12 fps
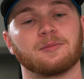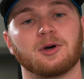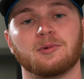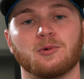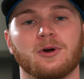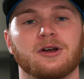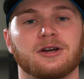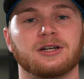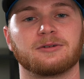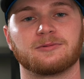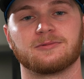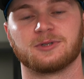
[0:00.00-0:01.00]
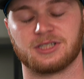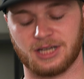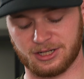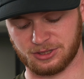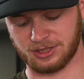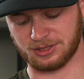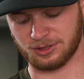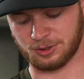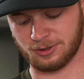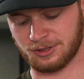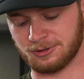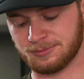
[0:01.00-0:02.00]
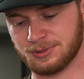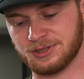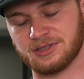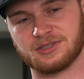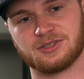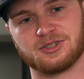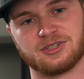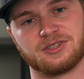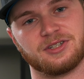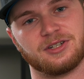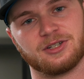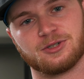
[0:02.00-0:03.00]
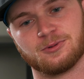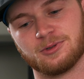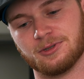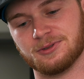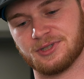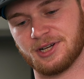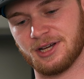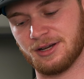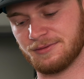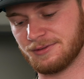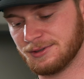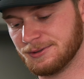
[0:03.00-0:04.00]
I'm going to be wearing, once I actually get to the trail. But this is just the additional clothes that I have.